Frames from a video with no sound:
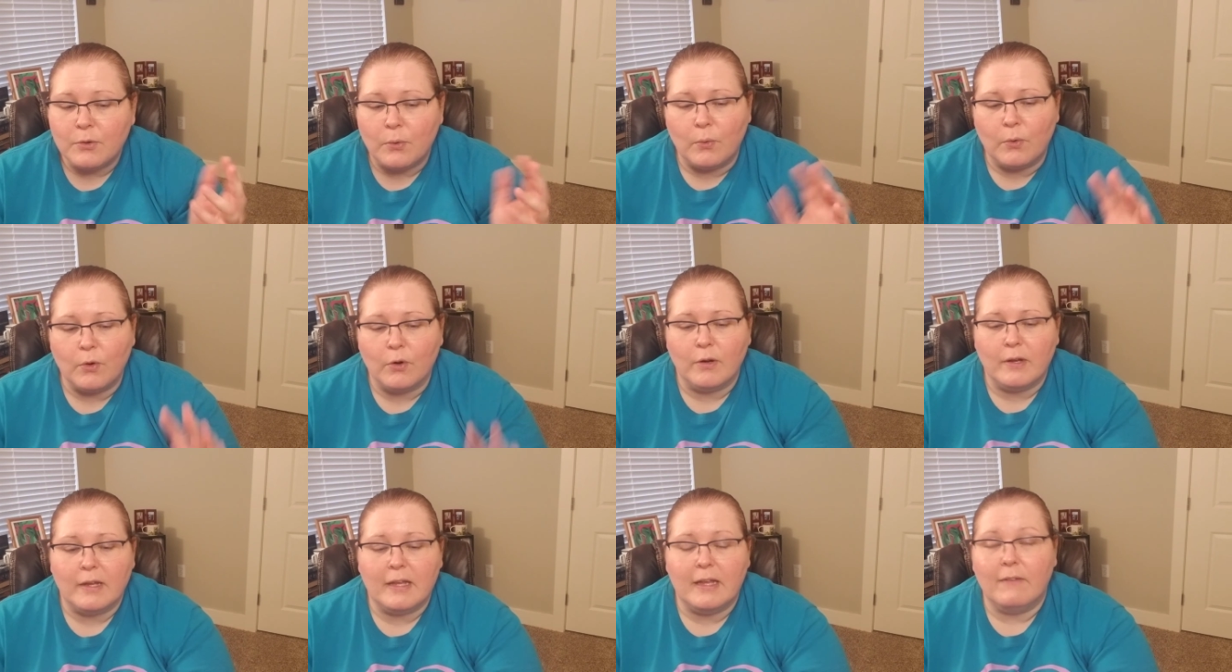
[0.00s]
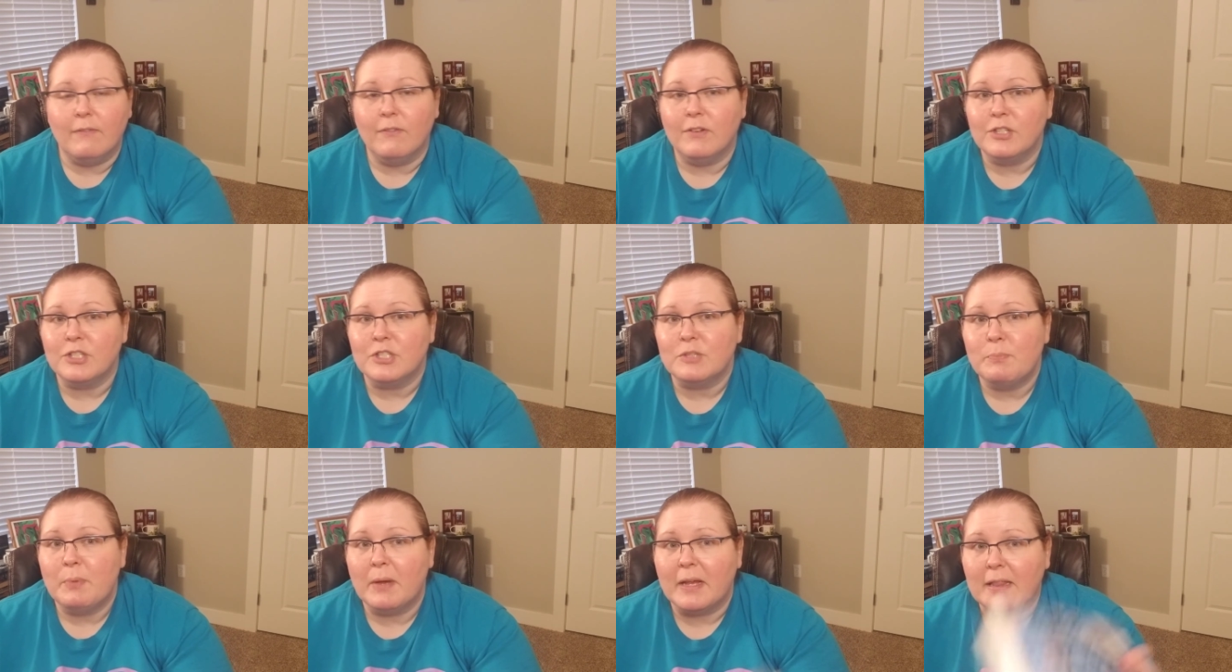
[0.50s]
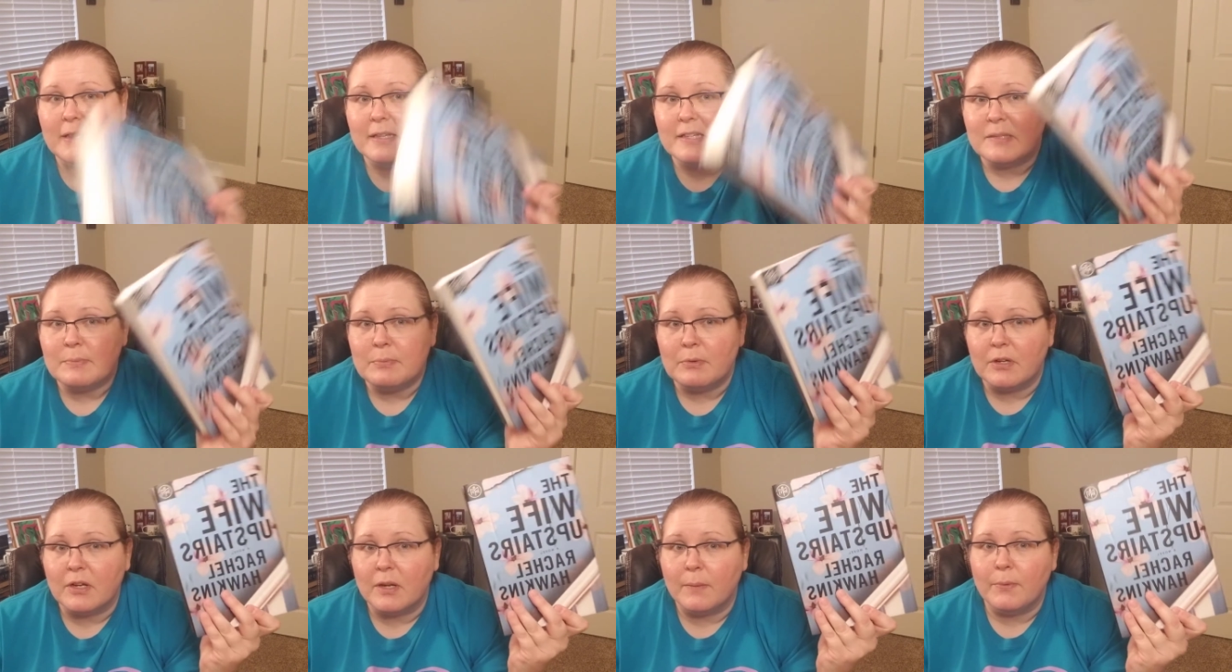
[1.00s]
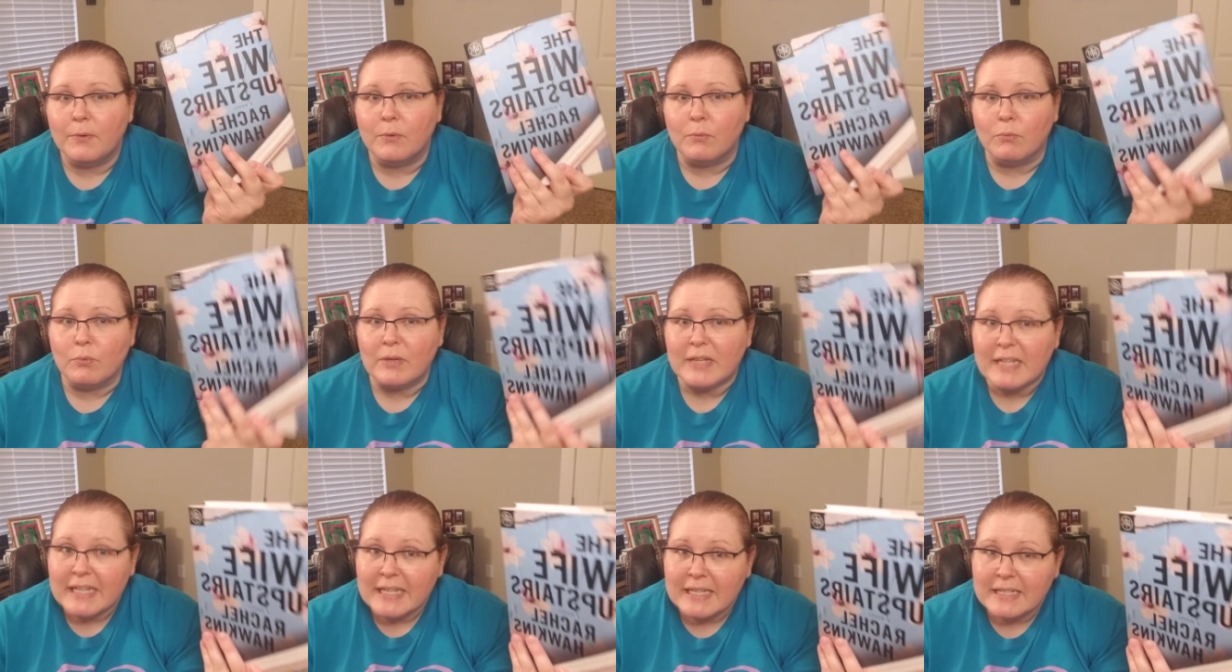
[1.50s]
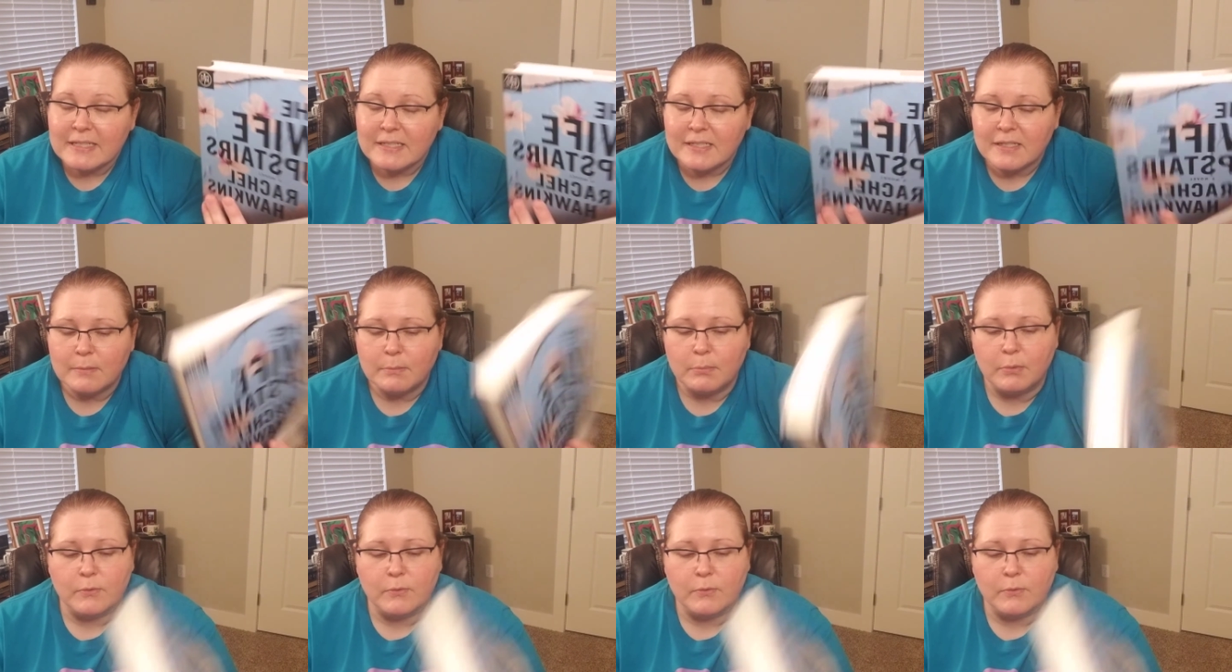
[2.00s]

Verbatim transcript: or even just pick this book up and read it